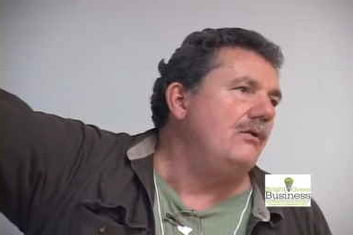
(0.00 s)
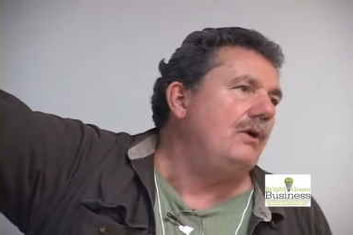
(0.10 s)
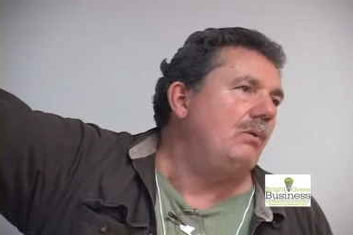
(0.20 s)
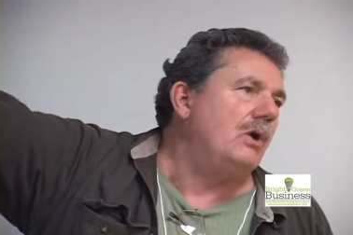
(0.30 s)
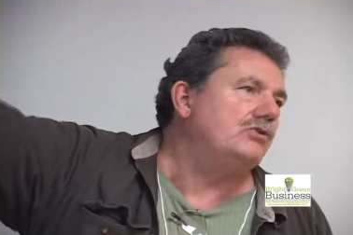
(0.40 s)

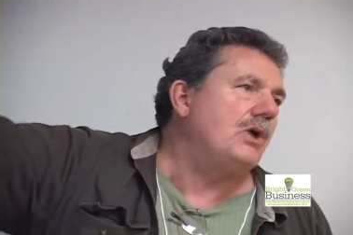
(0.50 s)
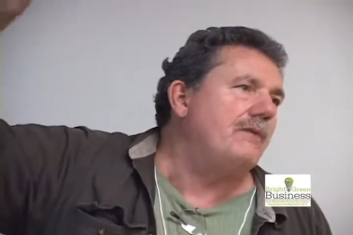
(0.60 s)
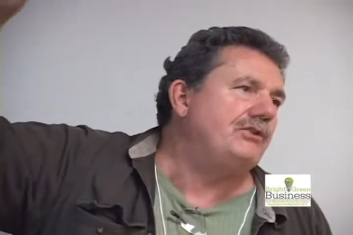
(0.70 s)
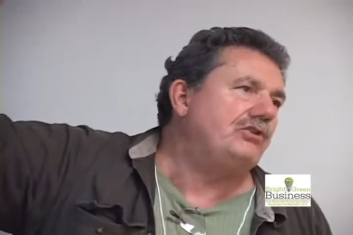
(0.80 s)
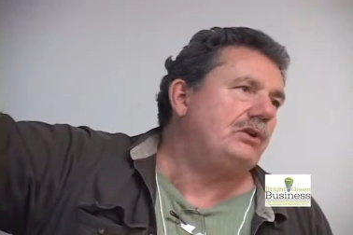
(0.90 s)
that works
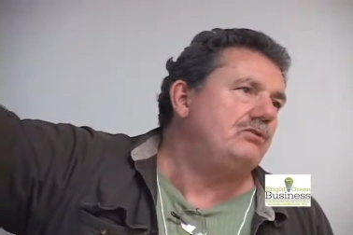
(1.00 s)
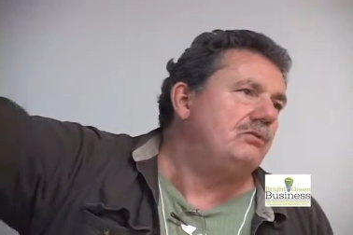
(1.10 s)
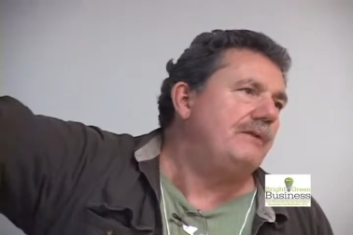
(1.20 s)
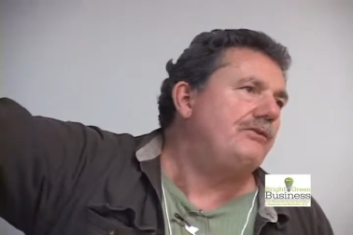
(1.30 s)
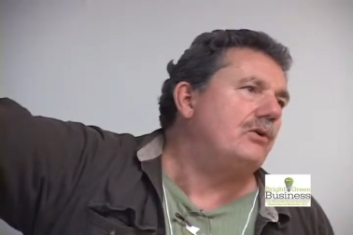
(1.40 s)
off a
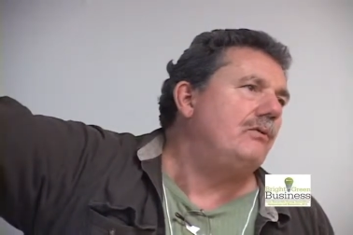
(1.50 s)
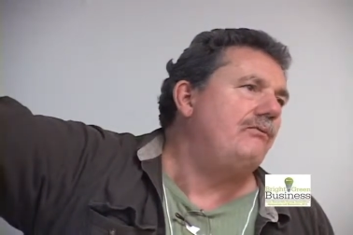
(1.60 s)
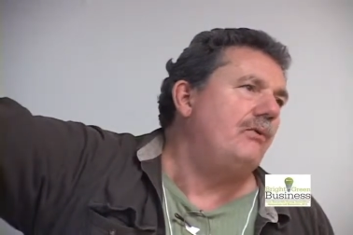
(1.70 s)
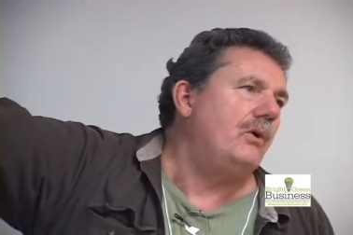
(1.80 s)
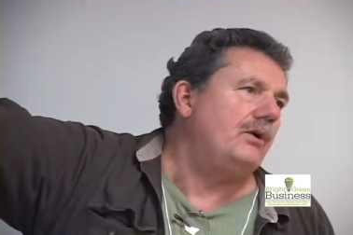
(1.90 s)

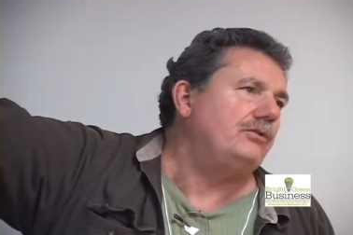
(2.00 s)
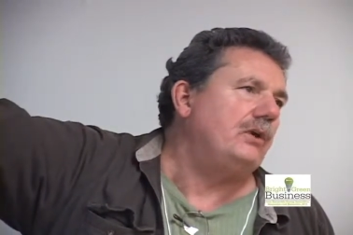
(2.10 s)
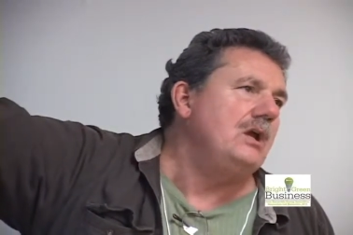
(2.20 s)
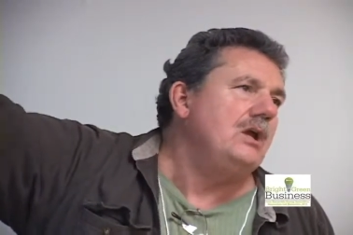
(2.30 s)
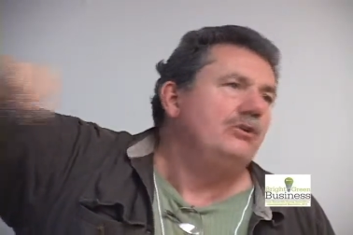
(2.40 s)
centrifugal force.